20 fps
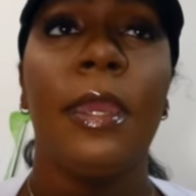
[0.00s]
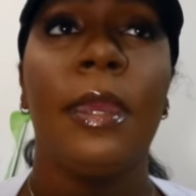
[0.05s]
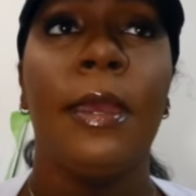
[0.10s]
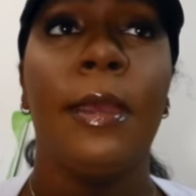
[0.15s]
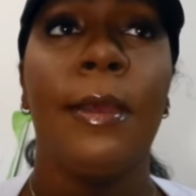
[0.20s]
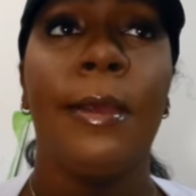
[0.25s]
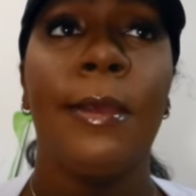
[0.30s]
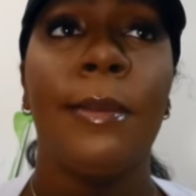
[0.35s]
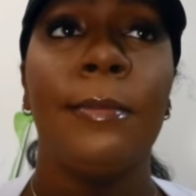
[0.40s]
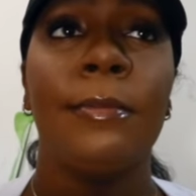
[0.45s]

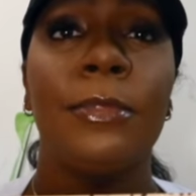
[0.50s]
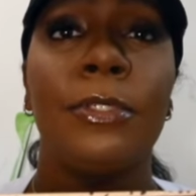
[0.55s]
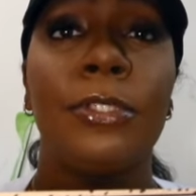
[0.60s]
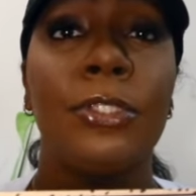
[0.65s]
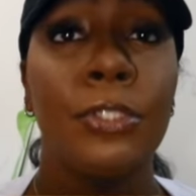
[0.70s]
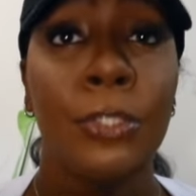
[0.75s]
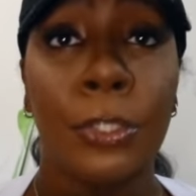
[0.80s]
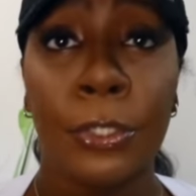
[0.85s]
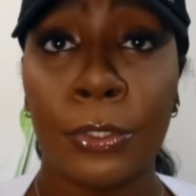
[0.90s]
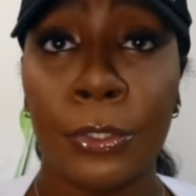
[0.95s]
um,
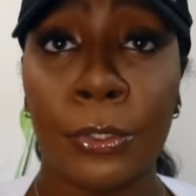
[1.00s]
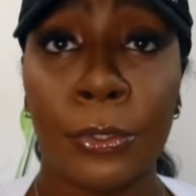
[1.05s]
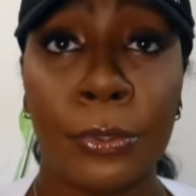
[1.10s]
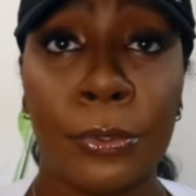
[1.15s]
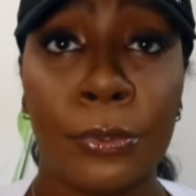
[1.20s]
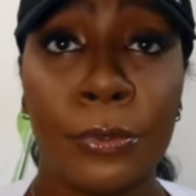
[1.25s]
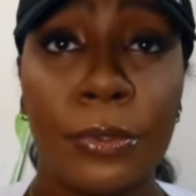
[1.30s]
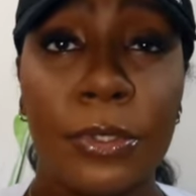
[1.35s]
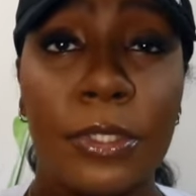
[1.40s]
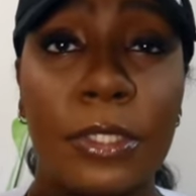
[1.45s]

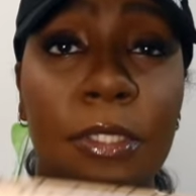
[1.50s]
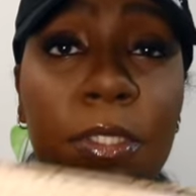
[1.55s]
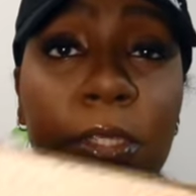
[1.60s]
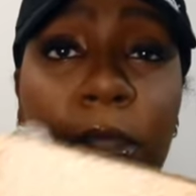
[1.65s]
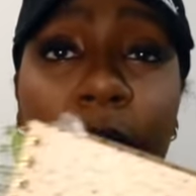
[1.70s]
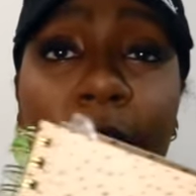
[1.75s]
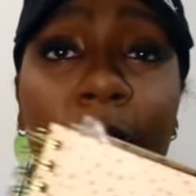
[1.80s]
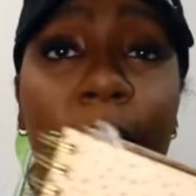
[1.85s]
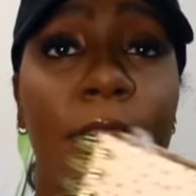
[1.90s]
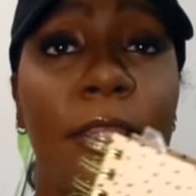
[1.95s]
journals,
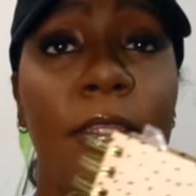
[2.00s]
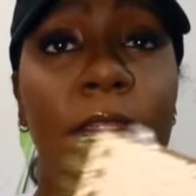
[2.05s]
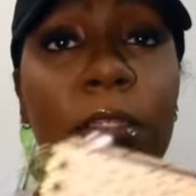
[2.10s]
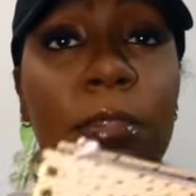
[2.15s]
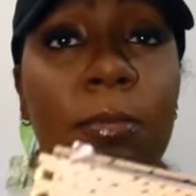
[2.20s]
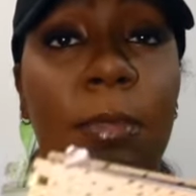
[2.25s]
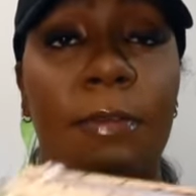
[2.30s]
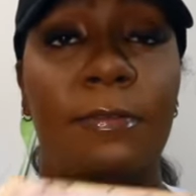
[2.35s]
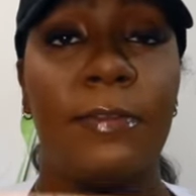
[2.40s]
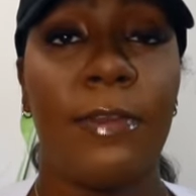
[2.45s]
and this
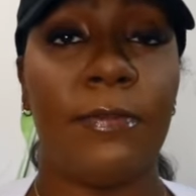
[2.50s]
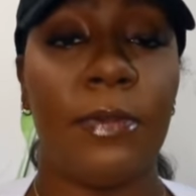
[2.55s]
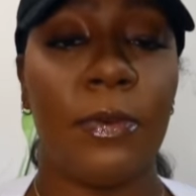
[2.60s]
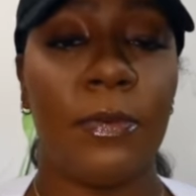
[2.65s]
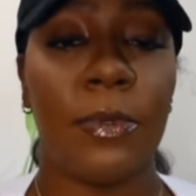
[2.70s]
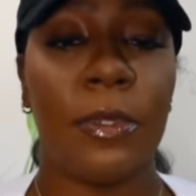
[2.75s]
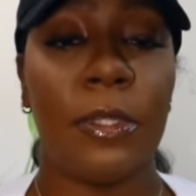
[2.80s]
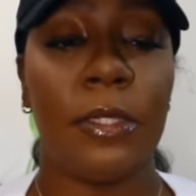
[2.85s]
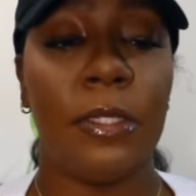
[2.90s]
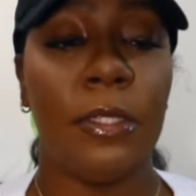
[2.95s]
is my favorite
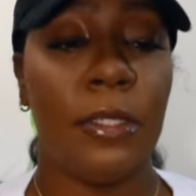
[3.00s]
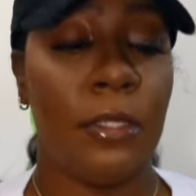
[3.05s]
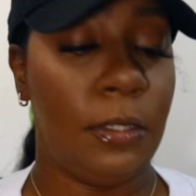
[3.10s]
one.